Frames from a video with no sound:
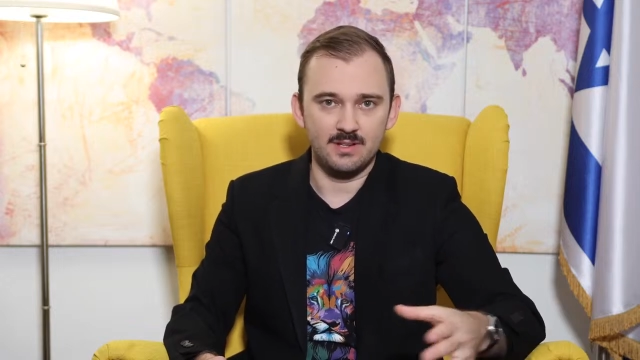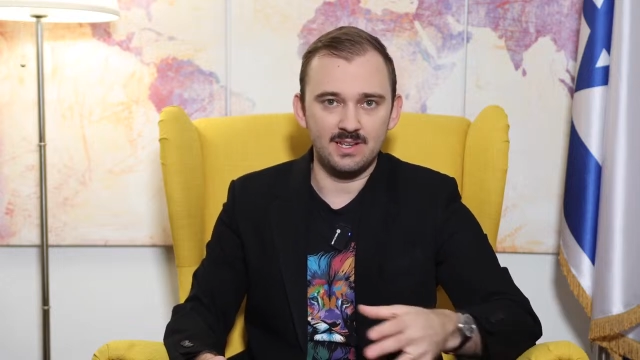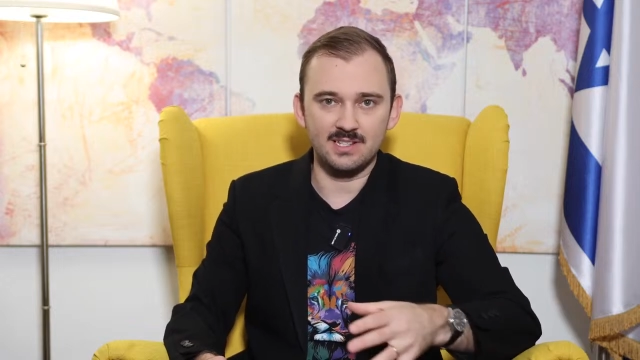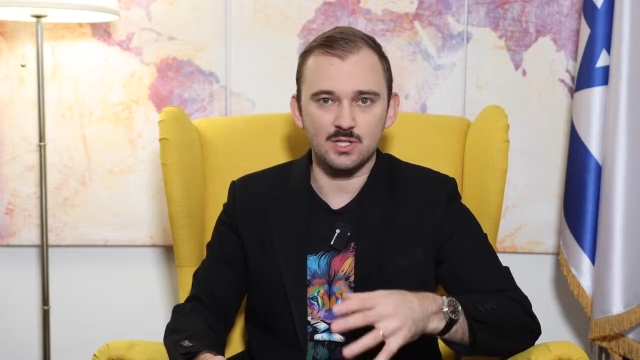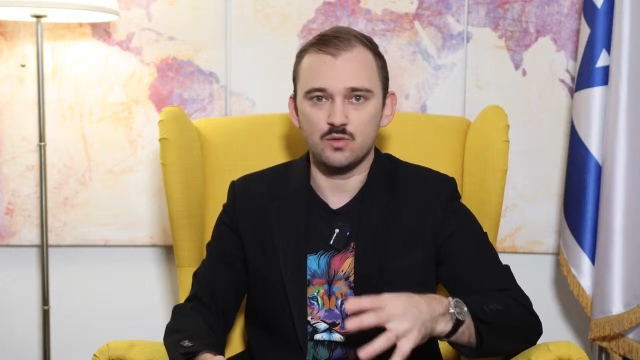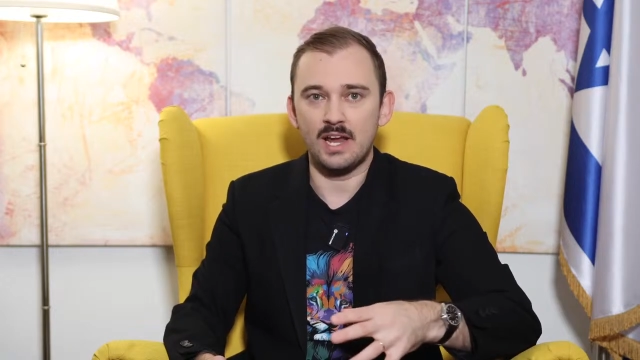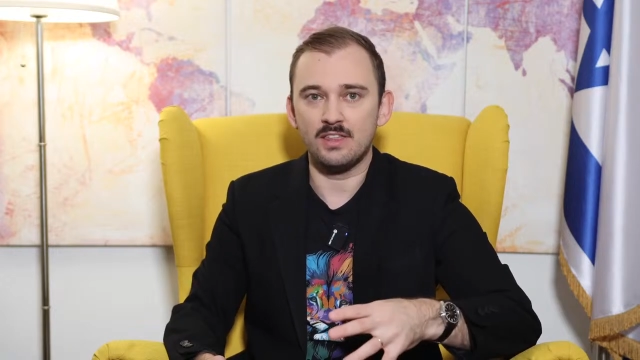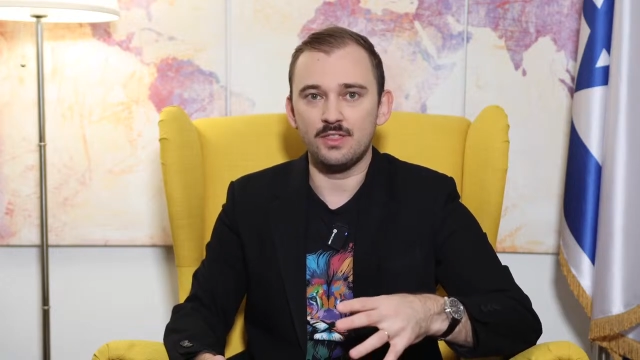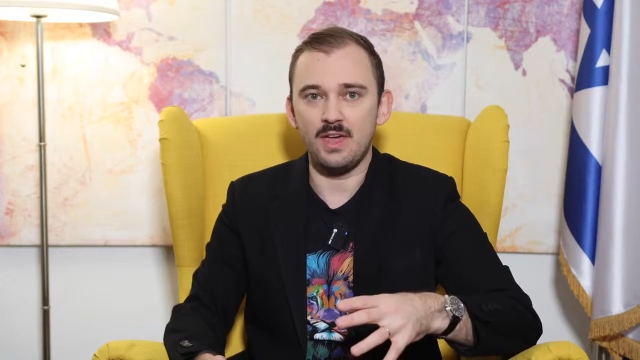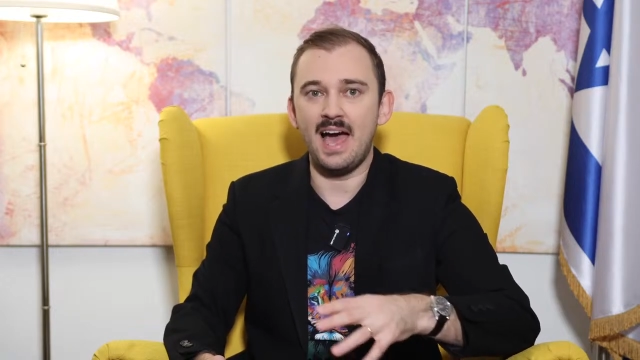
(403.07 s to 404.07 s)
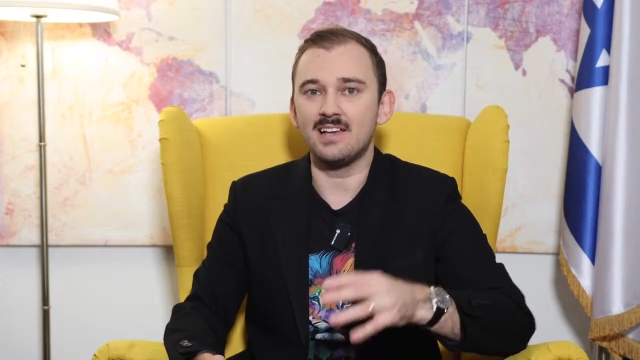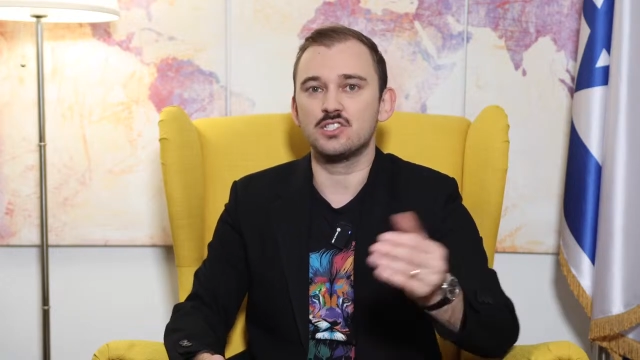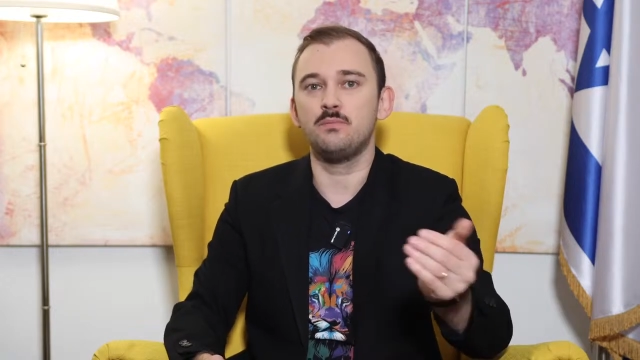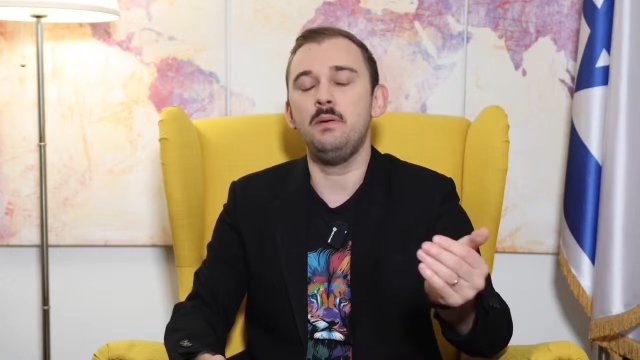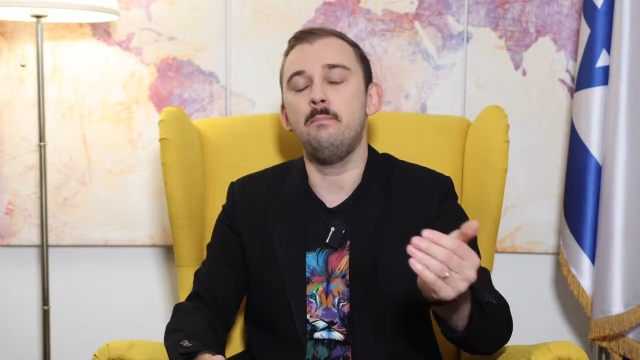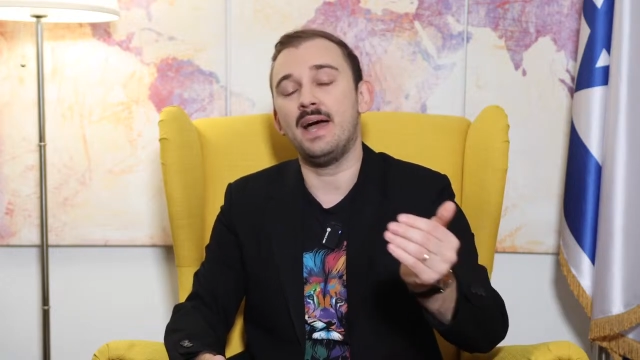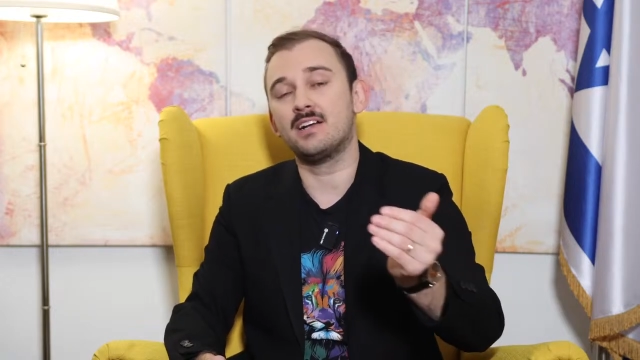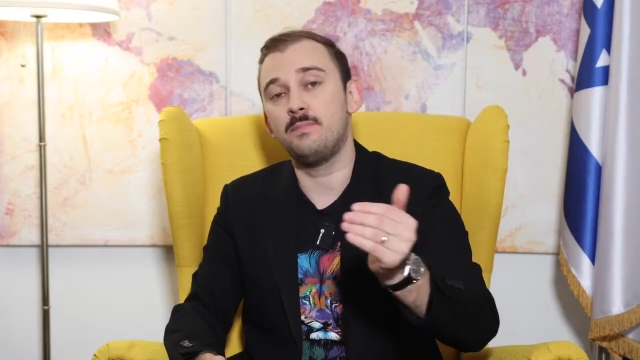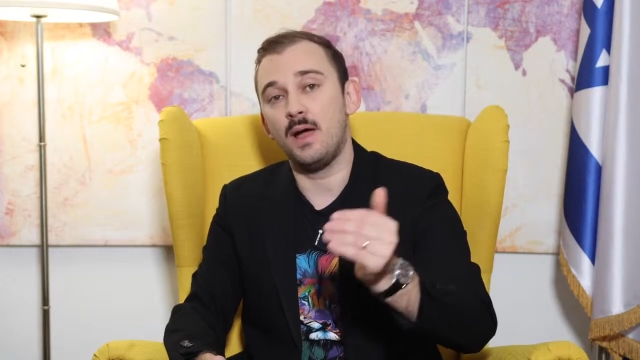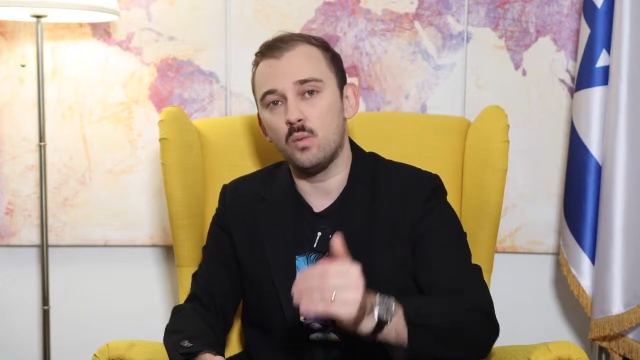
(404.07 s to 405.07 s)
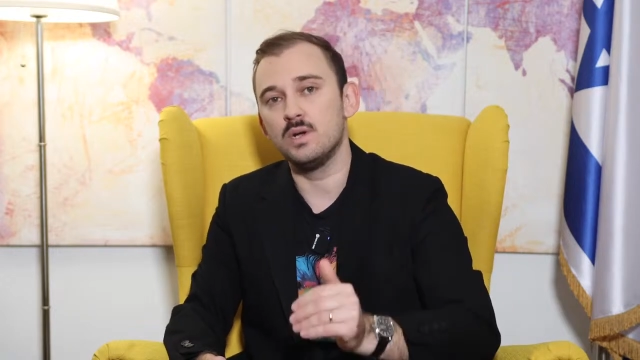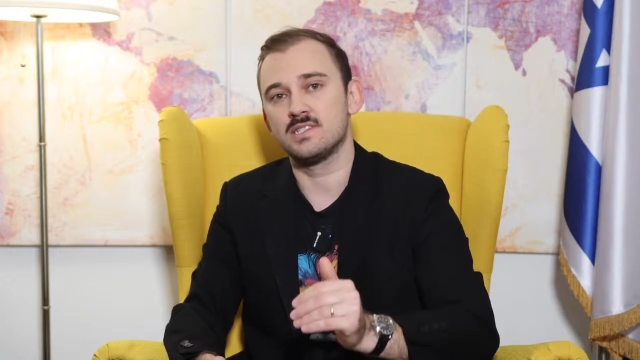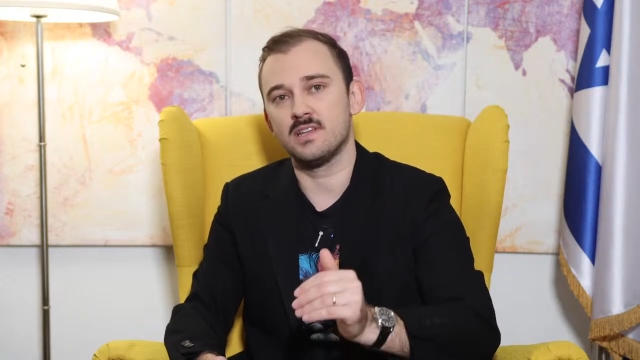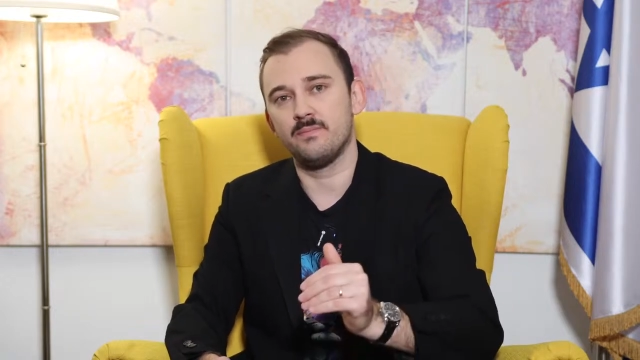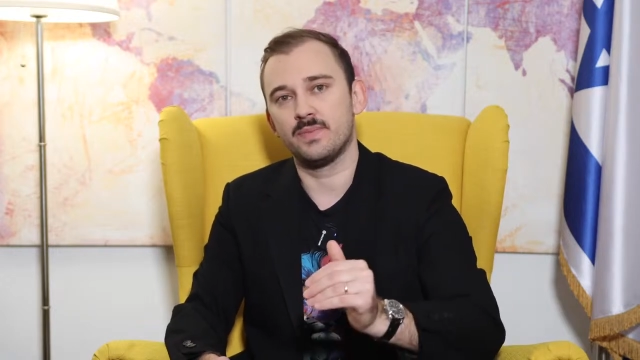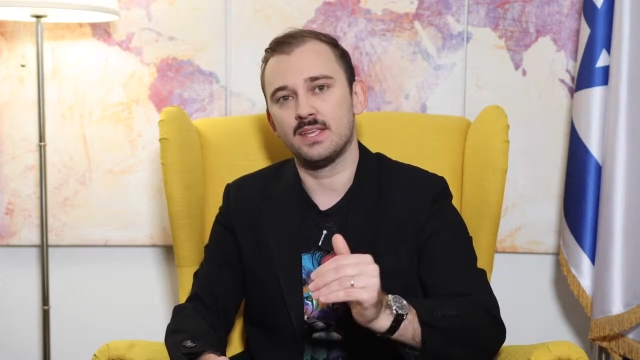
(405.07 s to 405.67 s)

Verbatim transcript: Uh, strength has to be backed by wisdom,